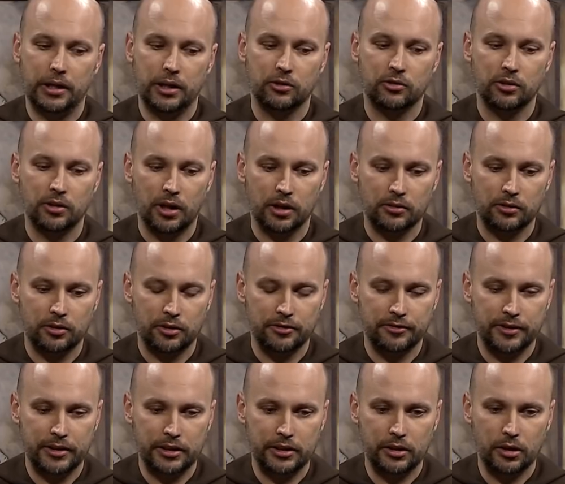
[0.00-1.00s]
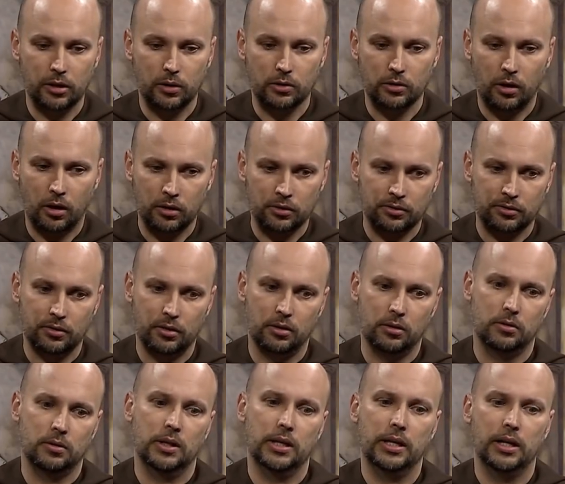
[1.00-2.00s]
the introductory video and
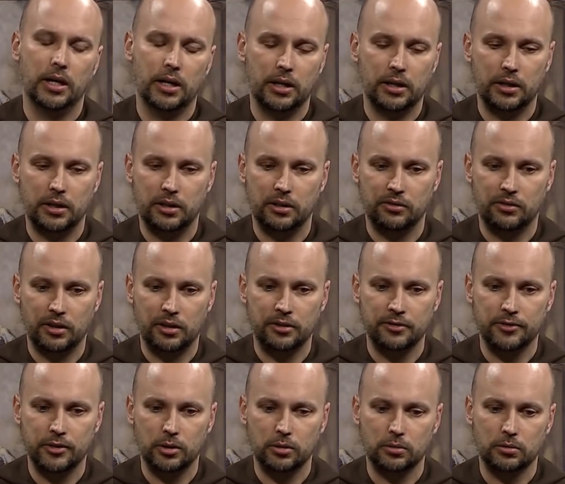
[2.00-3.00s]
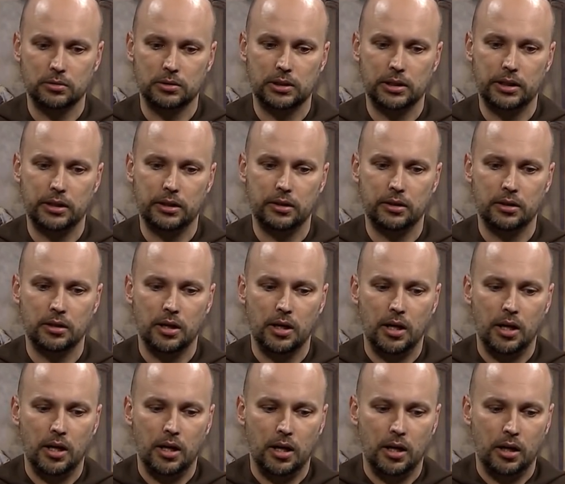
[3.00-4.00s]
also uh, in his interview, he
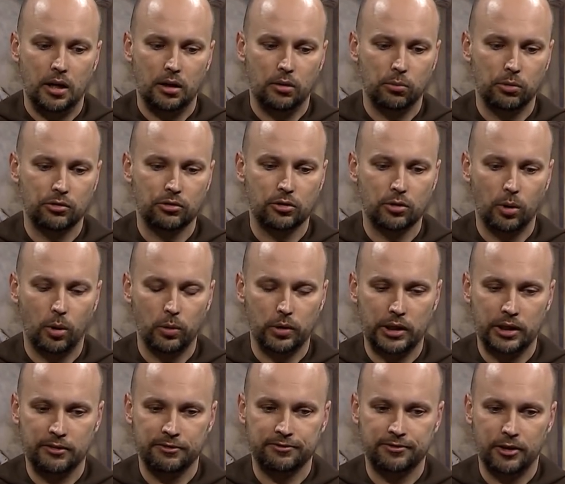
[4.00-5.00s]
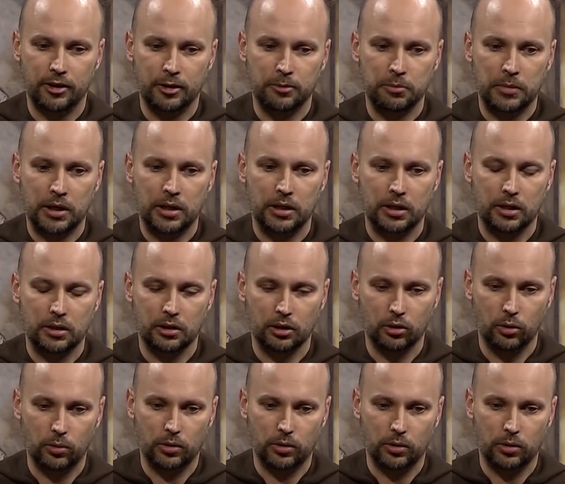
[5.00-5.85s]
was quoting from the